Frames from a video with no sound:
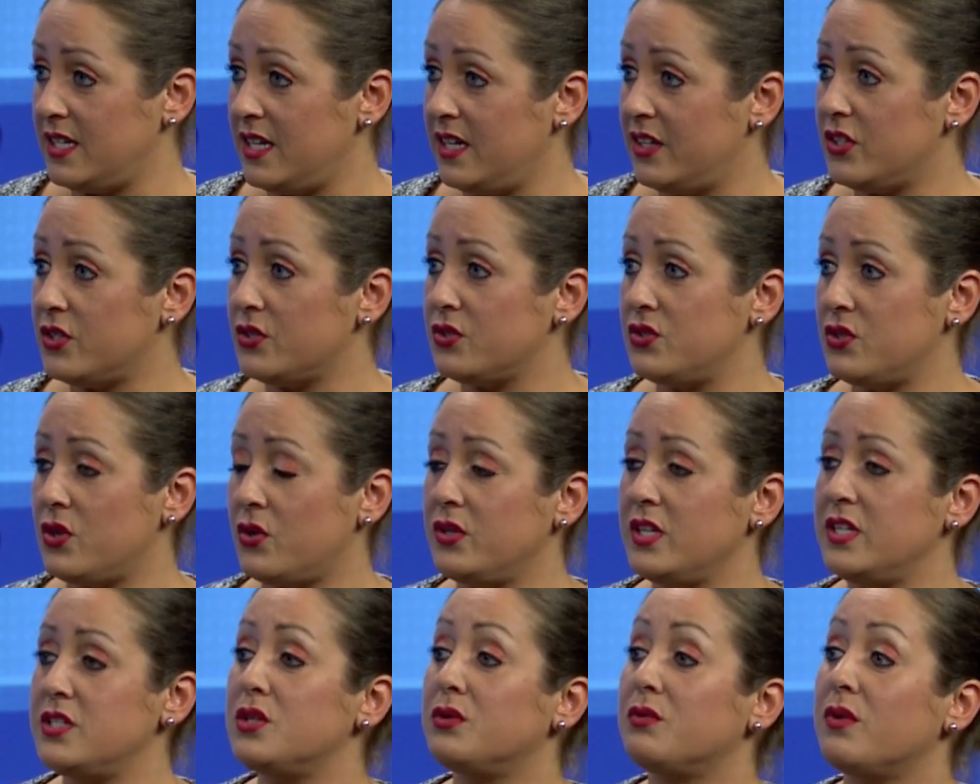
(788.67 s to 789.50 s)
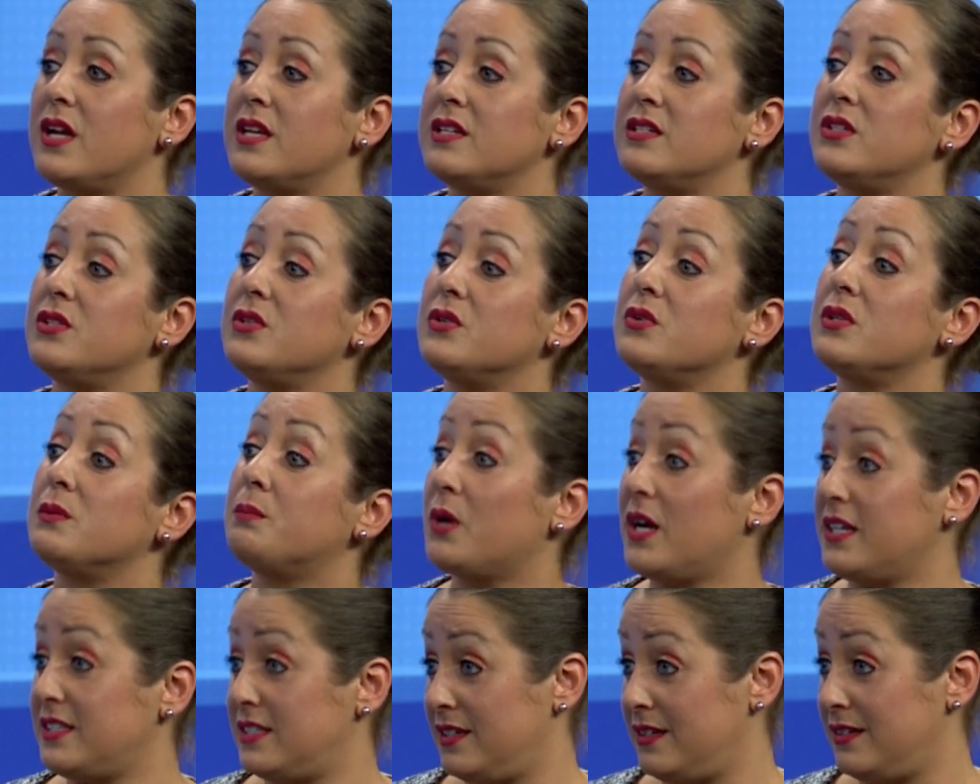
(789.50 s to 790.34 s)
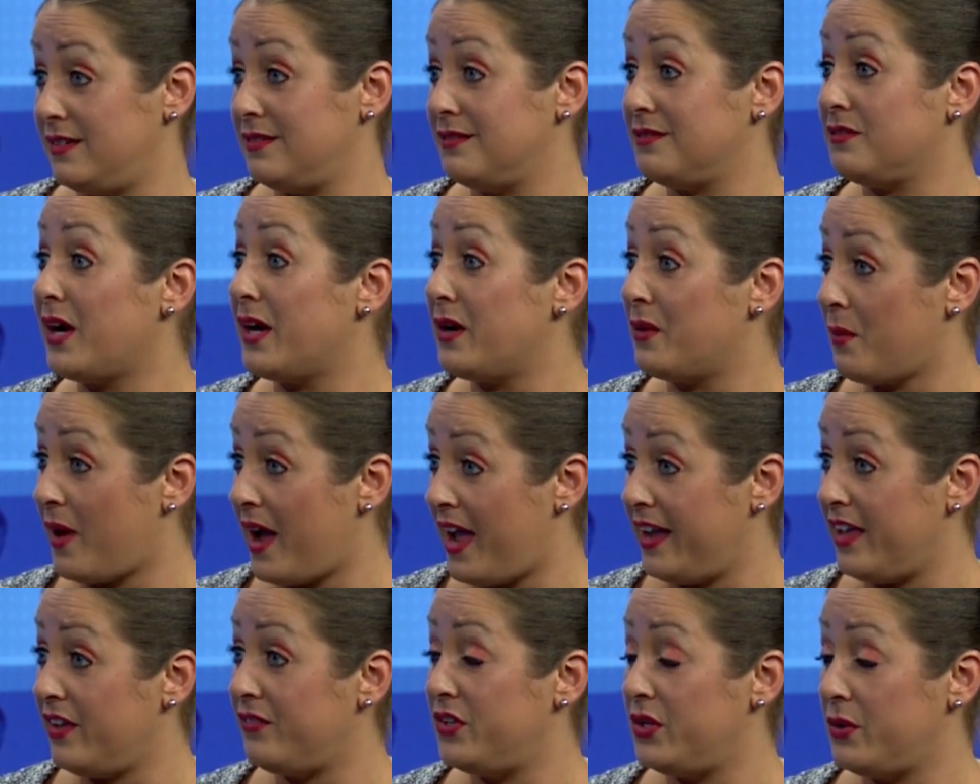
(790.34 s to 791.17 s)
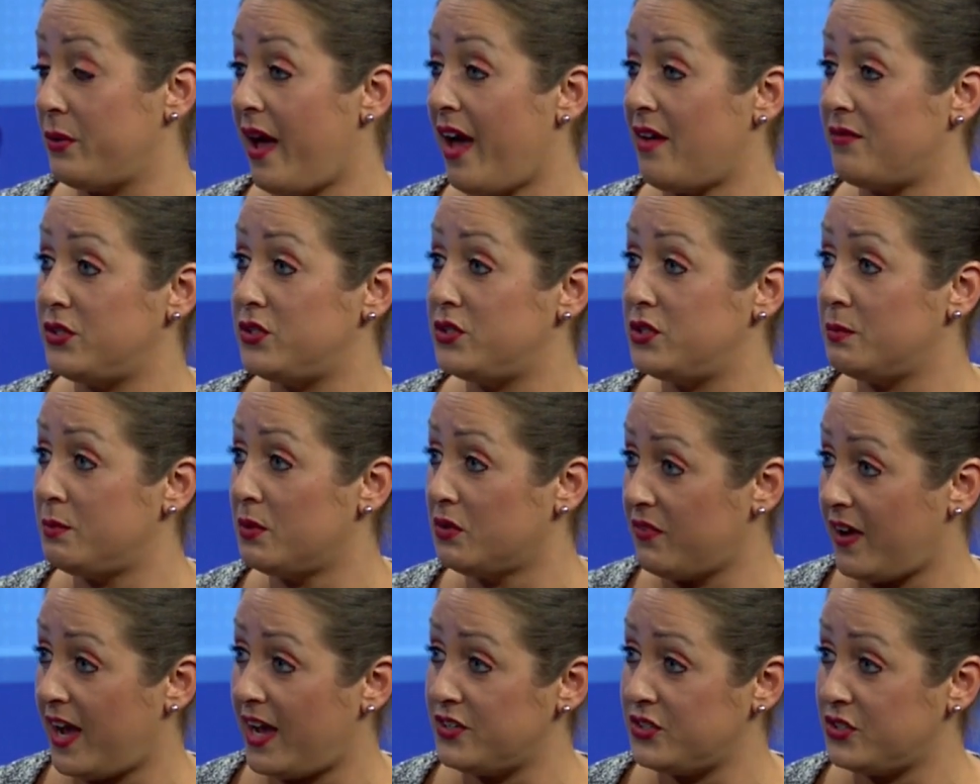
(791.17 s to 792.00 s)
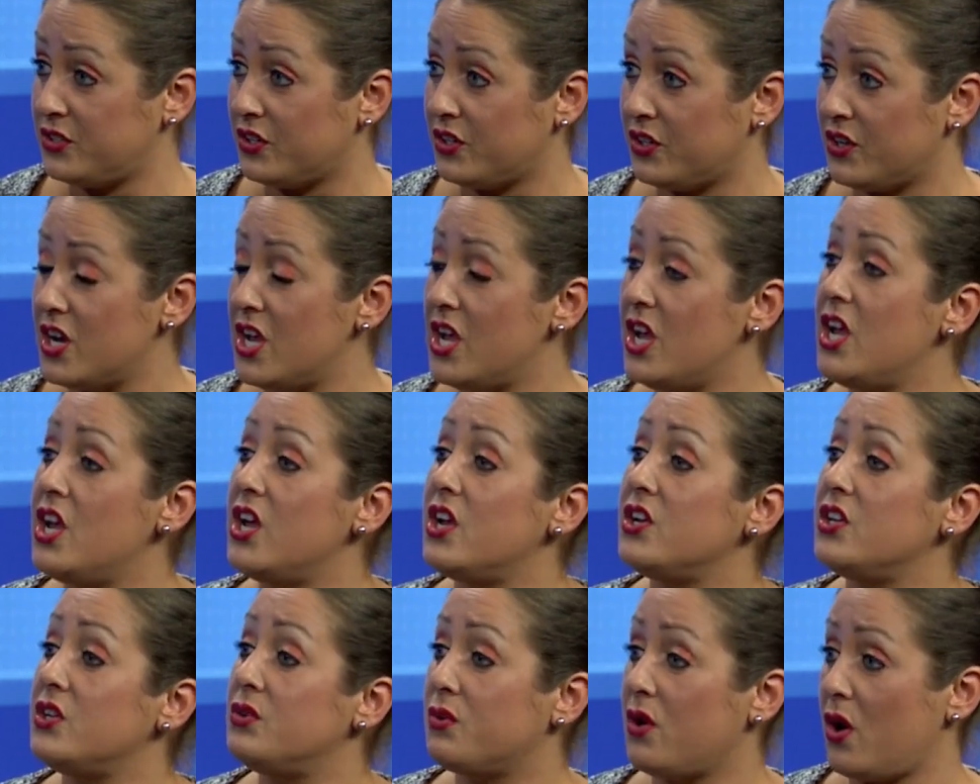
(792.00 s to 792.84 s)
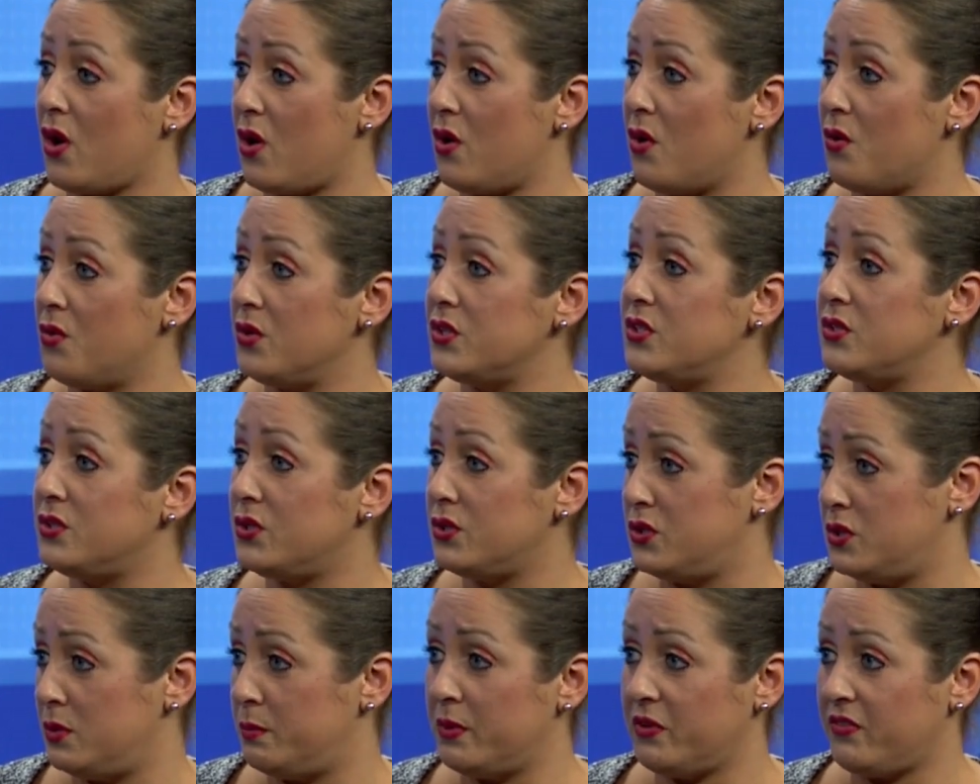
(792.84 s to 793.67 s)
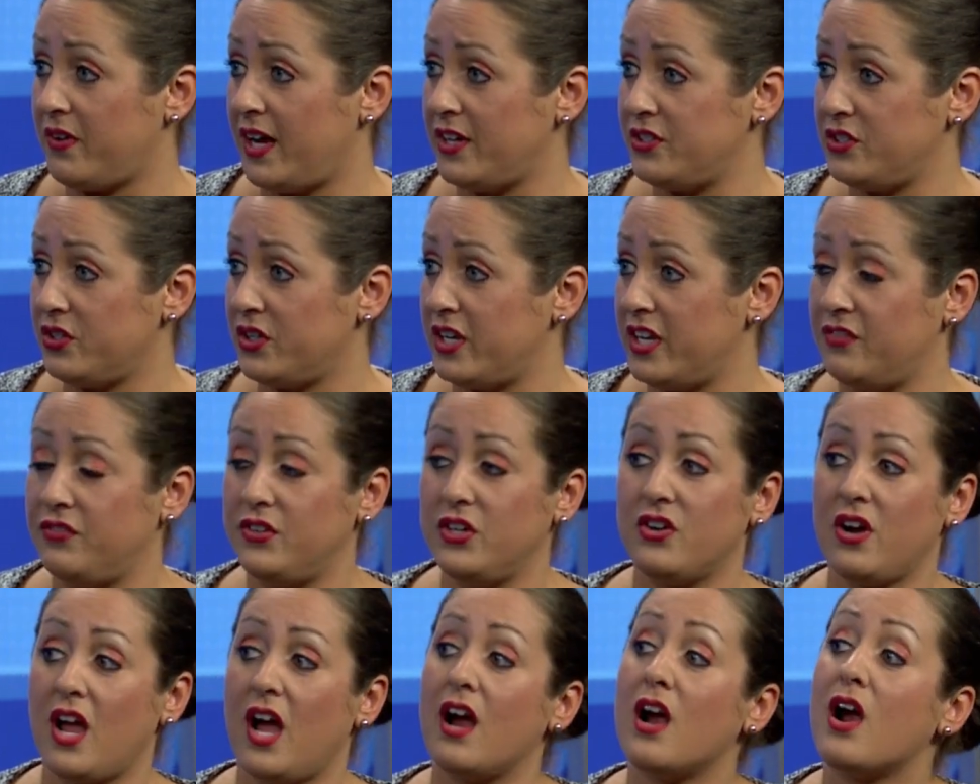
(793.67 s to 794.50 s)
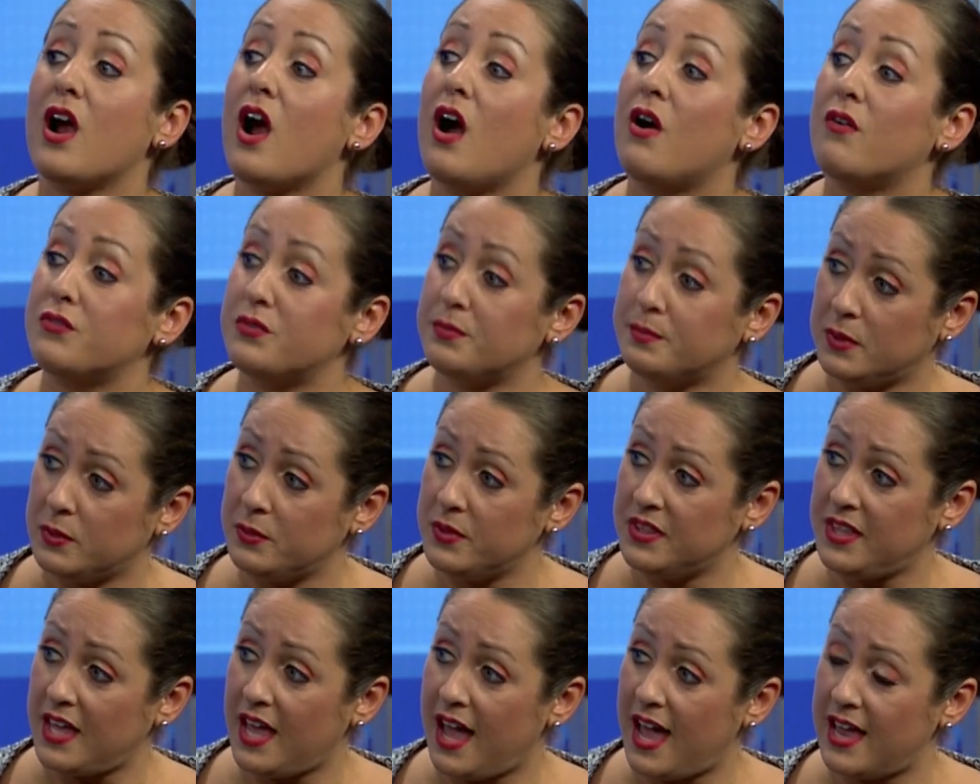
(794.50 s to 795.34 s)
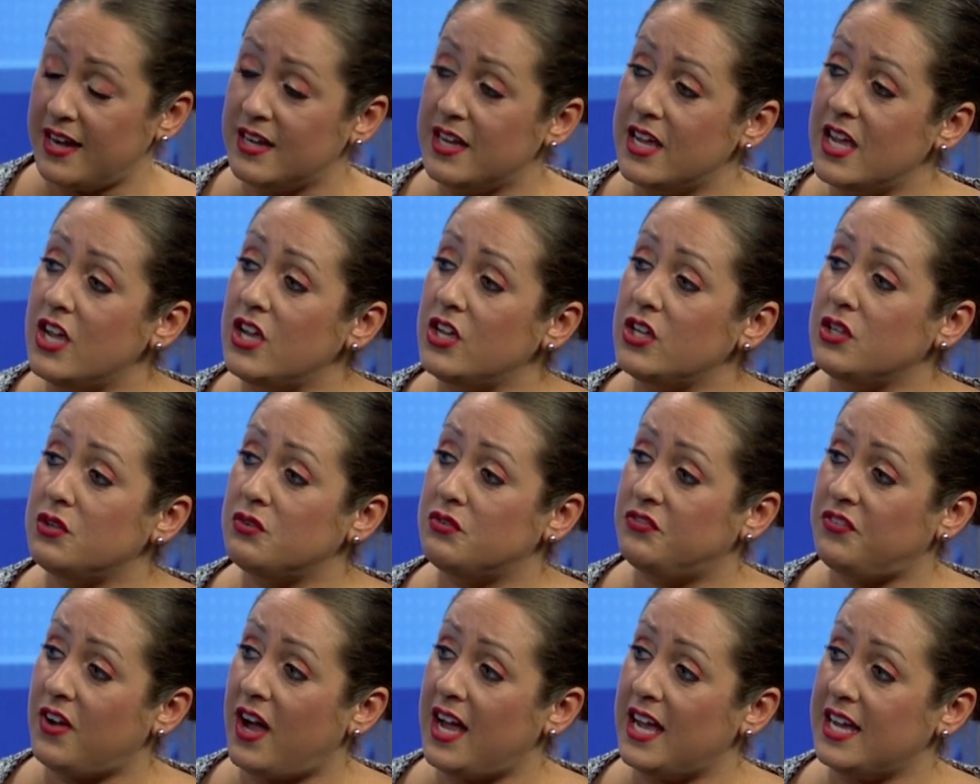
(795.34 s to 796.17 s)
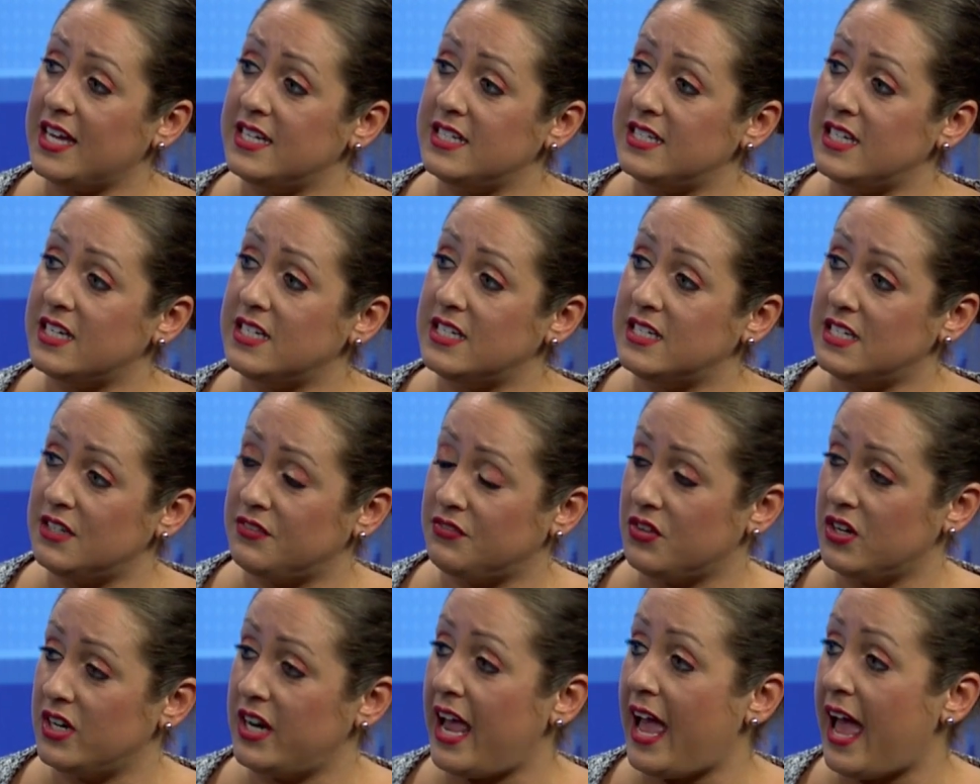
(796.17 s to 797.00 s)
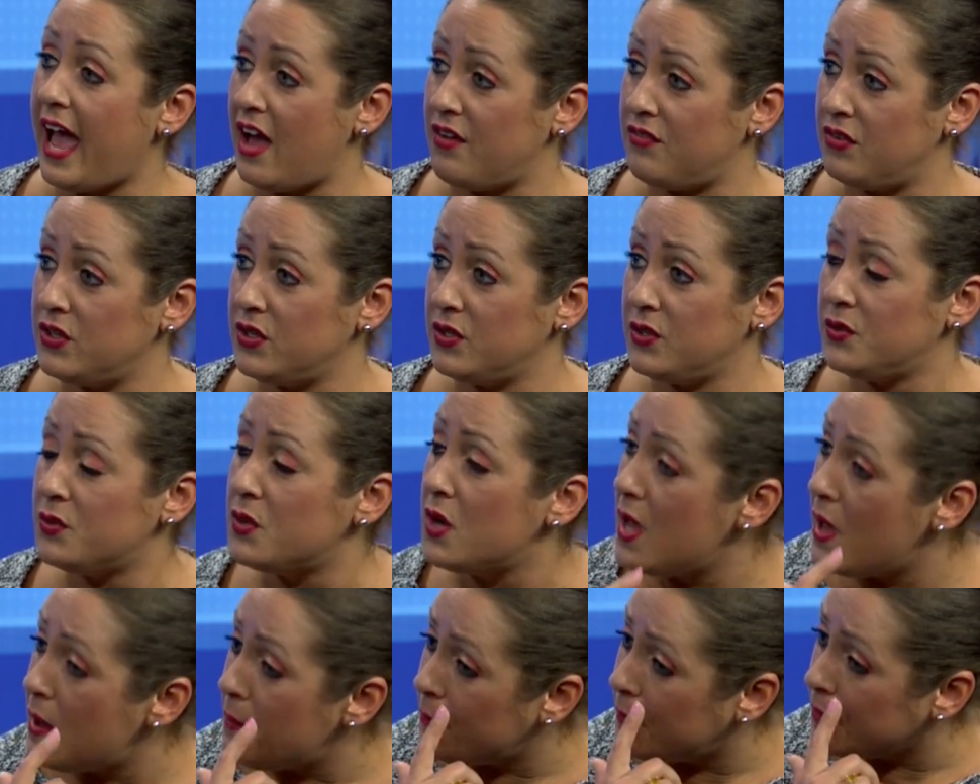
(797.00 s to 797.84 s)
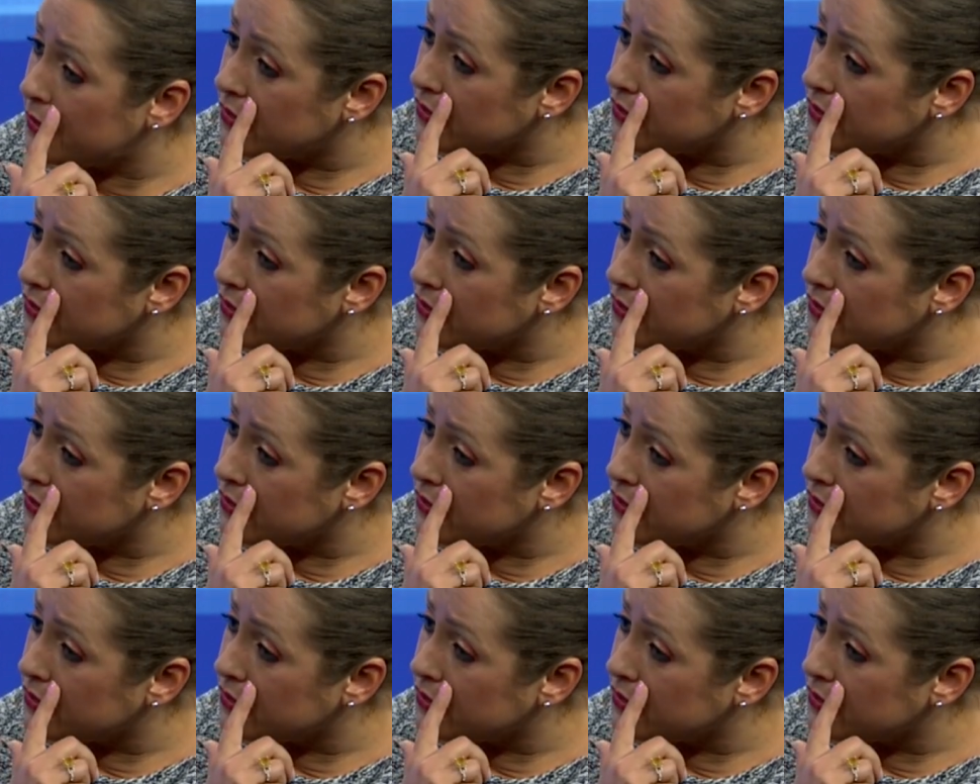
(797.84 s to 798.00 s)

There's no need to run to the president right away. If you have a supervisor, you go to the supervisor. If you're not comfortable with that, you find a different avenue. But